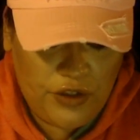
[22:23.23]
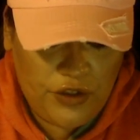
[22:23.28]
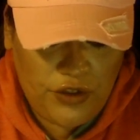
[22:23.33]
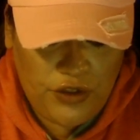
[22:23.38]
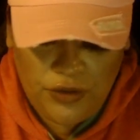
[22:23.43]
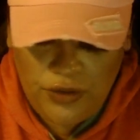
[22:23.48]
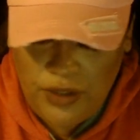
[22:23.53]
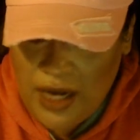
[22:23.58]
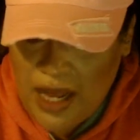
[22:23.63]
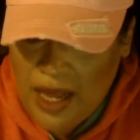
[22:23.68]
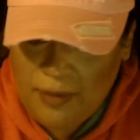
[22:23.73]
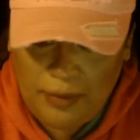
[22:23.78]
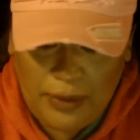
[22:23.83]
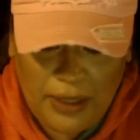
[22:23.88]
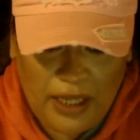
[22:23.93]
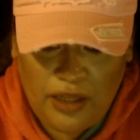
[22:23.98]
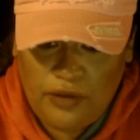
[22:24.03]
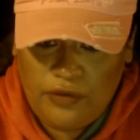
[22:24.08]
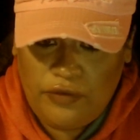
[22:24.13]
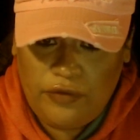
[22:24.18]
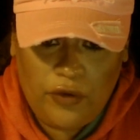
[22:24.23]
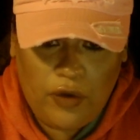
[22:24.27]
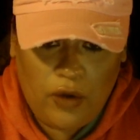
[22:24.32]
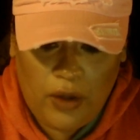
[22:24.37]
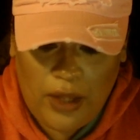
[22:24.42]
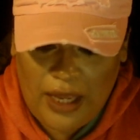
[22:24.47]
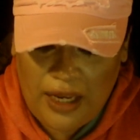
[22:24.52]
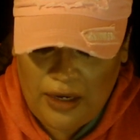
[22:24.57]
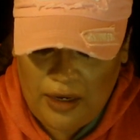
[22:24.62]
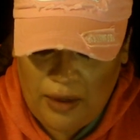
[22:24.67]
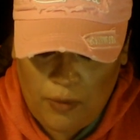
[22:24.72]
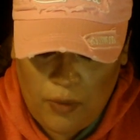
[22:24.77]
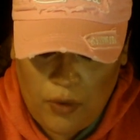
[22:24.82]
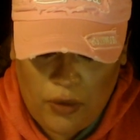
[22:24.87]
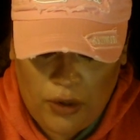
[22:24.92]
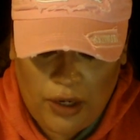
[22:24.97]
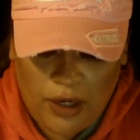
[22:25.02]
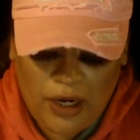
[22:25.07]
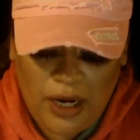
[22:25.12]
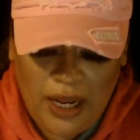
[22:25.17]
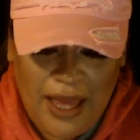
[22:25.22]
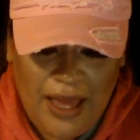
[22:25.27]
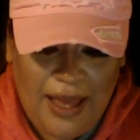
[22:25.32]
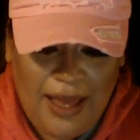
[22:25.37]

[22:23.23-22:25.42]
Do not play the fool anymore.